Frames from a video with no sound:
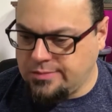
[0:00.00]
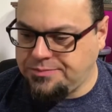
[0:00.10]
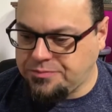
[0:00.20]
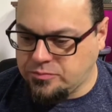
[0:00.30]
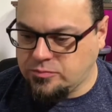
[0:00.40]

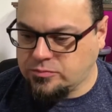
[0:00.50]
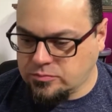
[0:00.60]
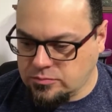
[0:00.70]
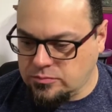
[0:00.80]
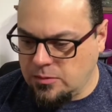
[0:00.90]

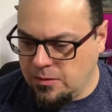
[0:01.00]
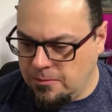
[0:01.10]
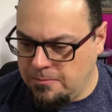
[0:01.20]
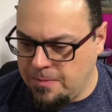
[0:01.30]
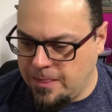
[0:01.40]

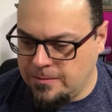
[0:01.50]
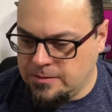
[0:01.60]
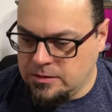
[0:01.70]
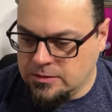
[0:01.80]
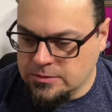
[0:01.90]

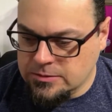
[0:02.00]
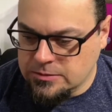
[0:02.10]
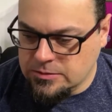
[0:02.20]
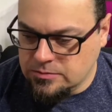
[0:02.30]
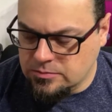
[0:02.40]

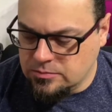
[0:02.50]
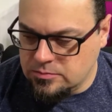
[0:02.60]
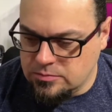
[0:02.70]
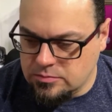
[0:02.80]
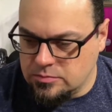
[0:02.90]

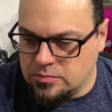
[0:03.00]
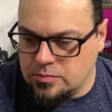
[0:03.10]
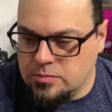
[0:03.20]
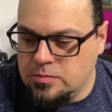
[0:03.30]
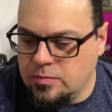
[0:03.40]

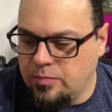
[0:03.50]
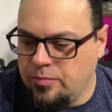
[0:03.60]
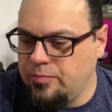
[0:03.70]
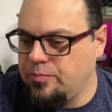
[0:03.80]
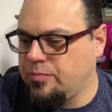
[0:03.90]

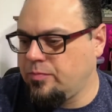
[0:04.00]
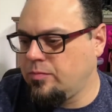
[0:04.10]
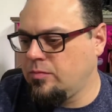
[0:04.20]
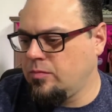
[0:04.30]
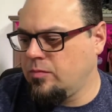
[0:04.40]

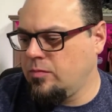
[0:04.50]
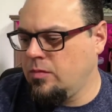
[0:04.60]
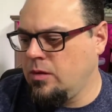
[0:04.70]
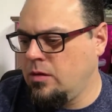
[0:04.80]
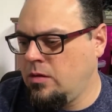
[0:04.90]

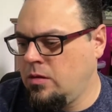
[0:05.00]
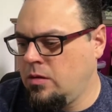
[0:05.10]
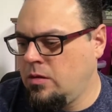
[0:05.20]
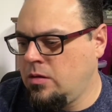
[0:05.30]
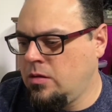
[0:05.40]

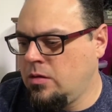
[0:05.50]
Nobody speaks.